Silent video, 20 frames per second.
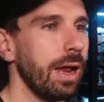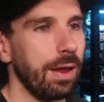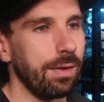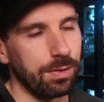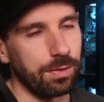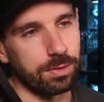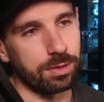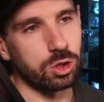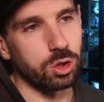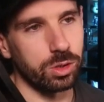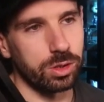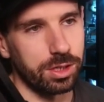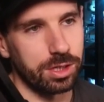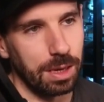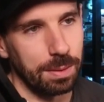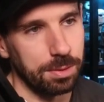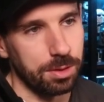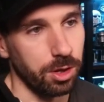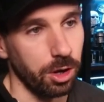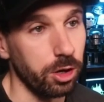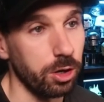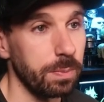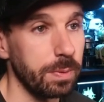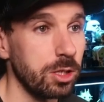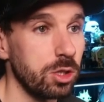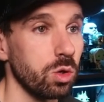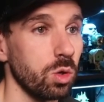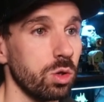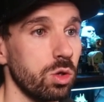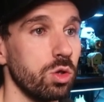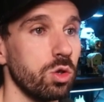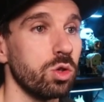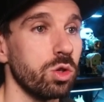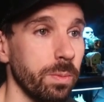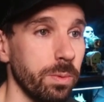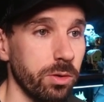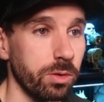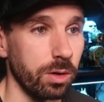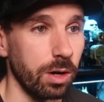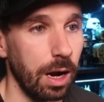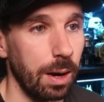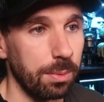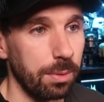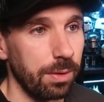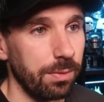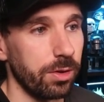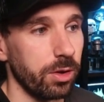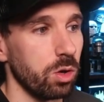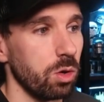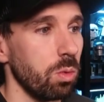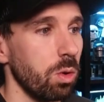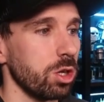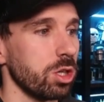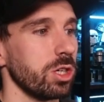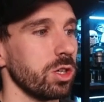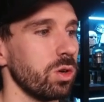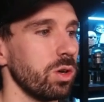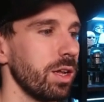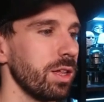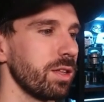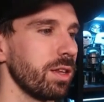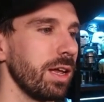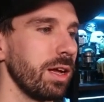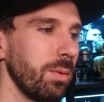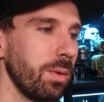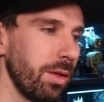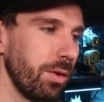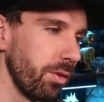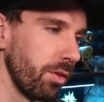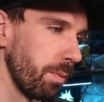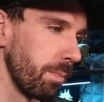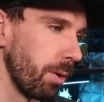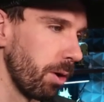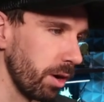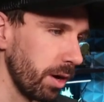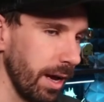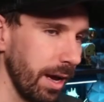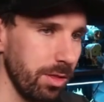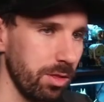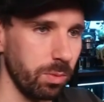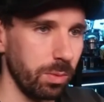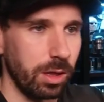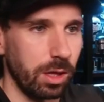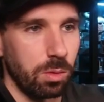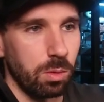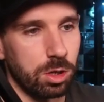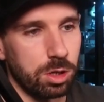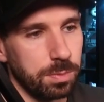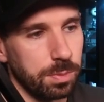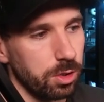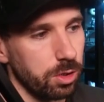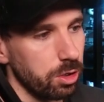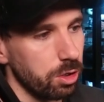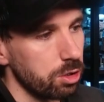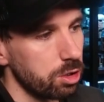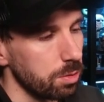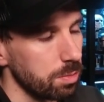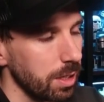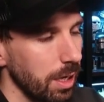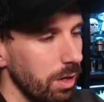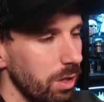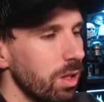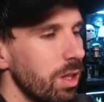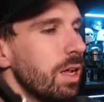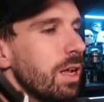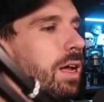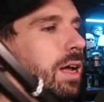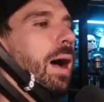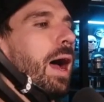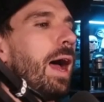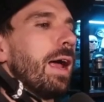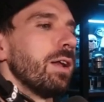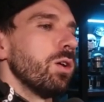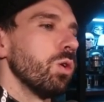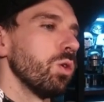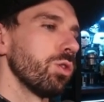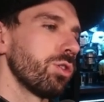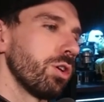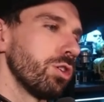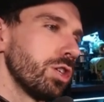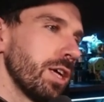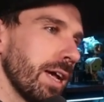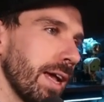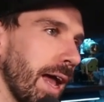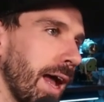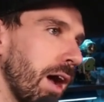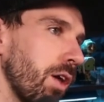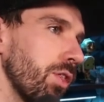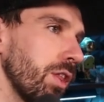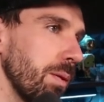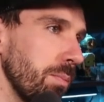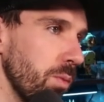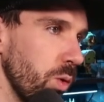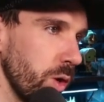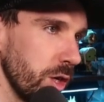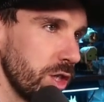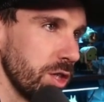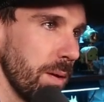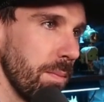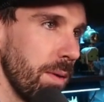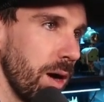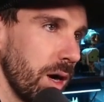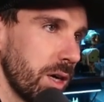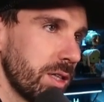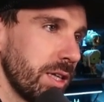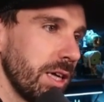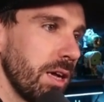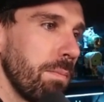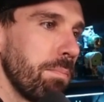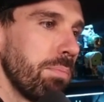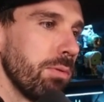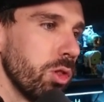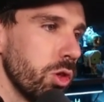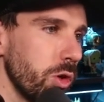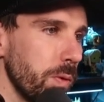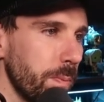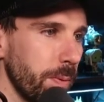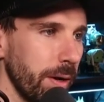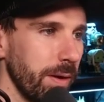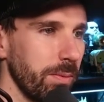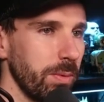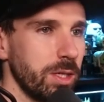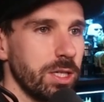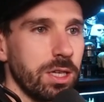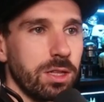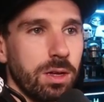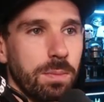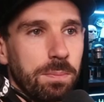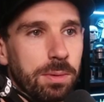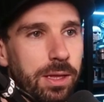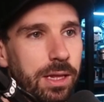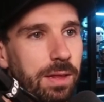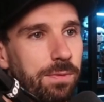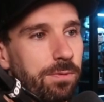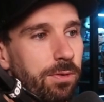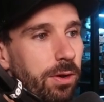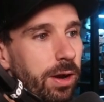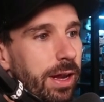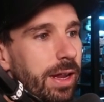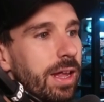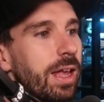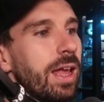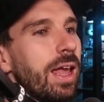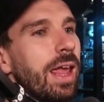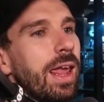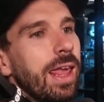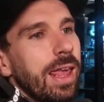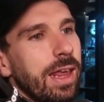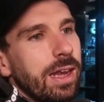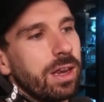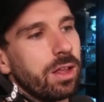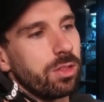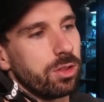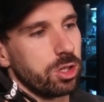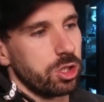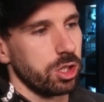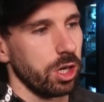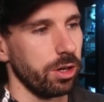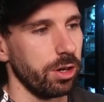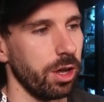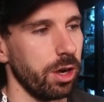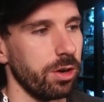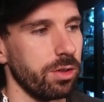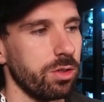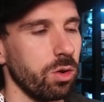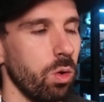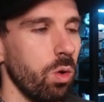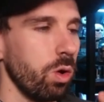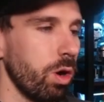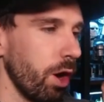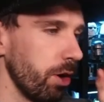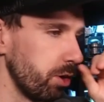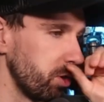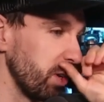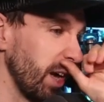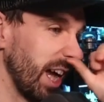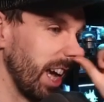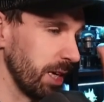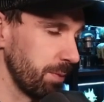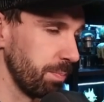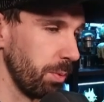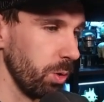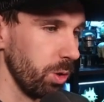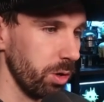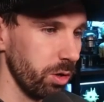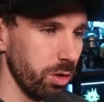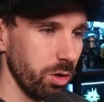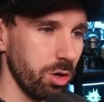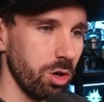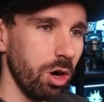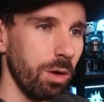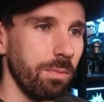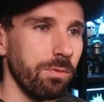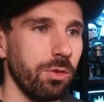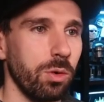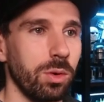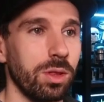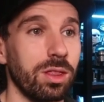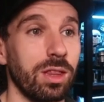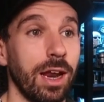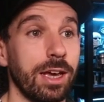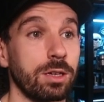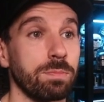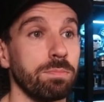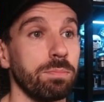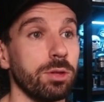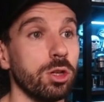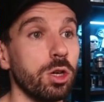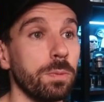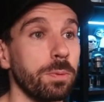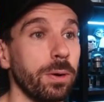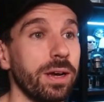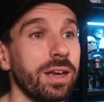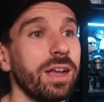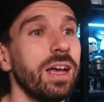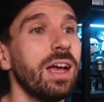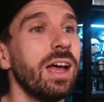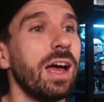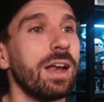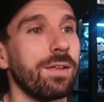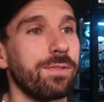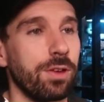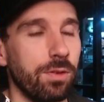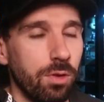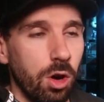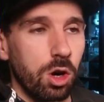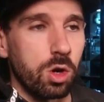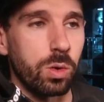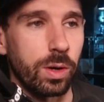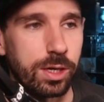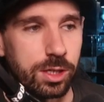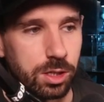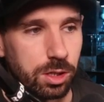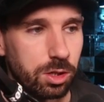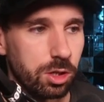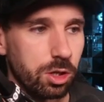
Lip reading: If you've enjoyed this episode, be sure to subscribe wherever you're watching or listening, whether you're on the podcast, whether you're watching me on the YouTube channel, and also check out the Mortgage Marketing Blueprint, which is completely free, in the show notes, or go to ashborland.com/blueprint. And if you've got a question that